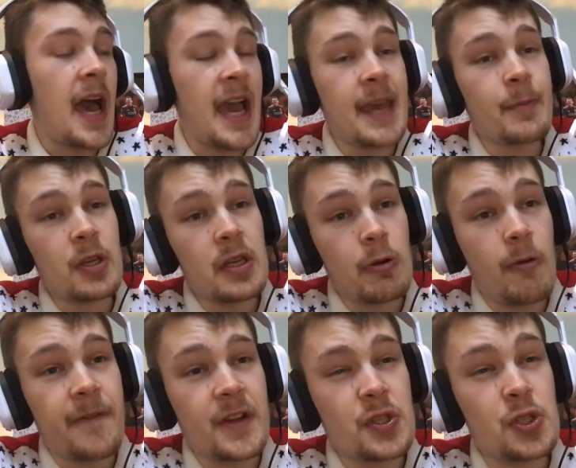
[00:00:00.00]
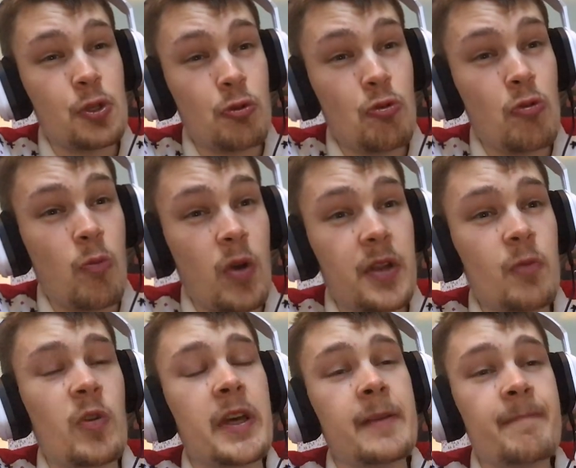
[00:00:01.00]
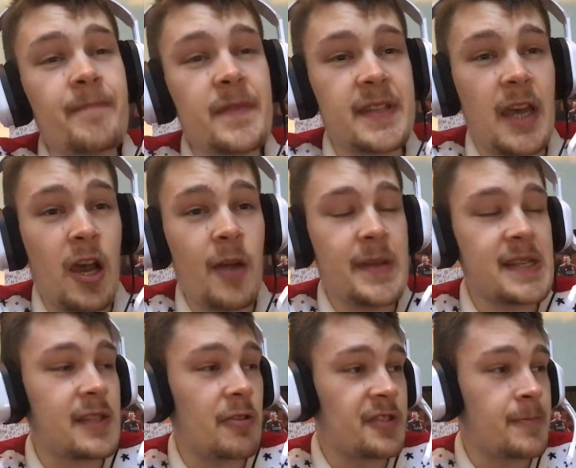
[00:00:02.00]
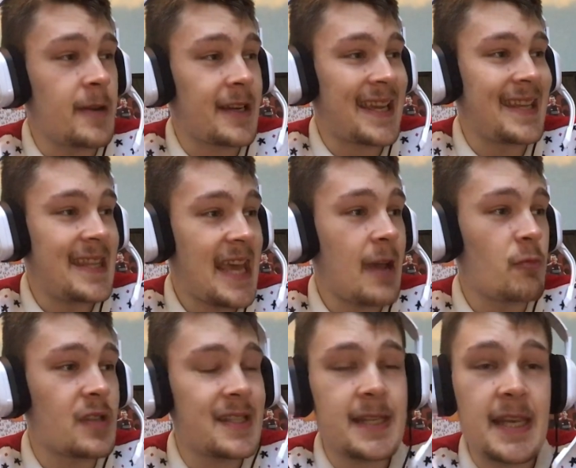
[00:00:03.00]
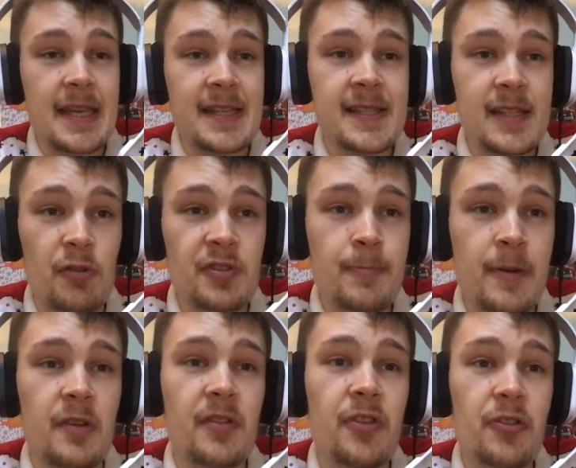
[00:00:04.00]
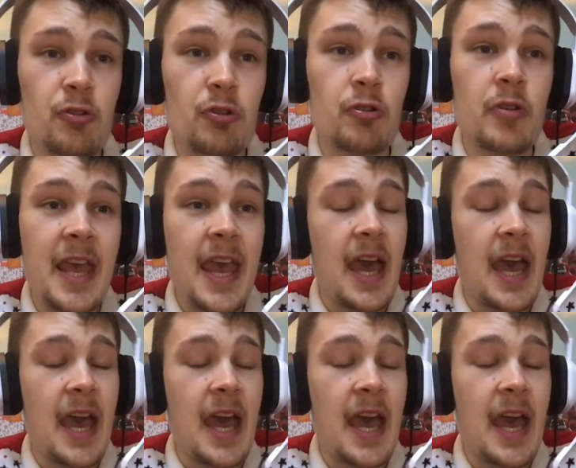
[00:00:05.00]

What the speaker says: I am going to go for a 2-1 win to RB Salzburg, and that would take Salzburg through